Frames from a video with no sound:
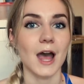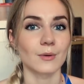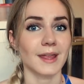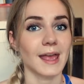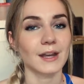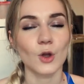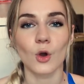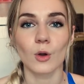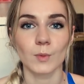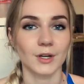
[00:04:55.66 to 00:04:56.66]
out at
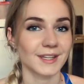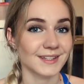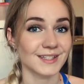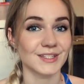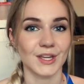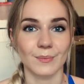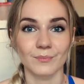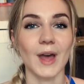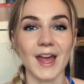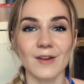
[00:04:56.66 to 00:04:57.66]
home or in the
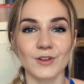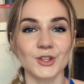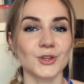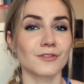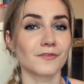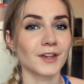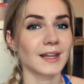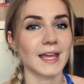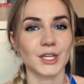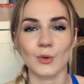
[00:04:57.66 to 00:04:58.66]
gym wherever you
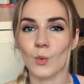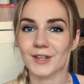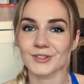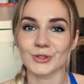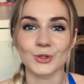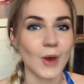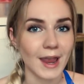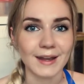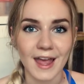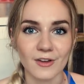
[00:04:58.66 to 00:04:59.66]
feel like you want to
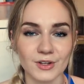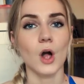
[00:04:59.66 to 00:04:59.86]
try it out